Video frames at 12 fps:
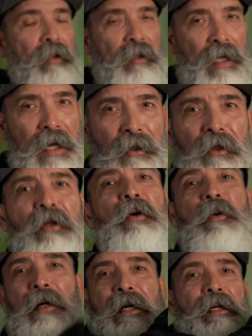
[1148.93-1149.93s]
Then you
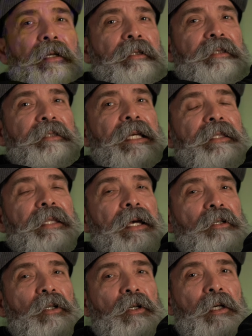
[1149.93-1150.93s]
go ahead and set
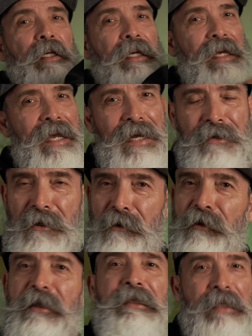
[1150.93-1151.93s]
that hook and you
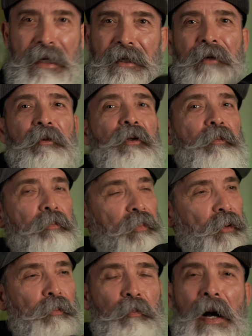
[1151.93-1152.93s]
set it,
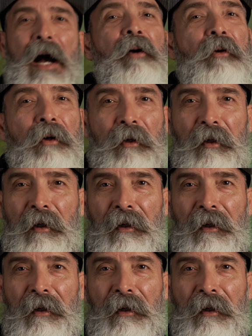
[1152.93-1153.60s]
you power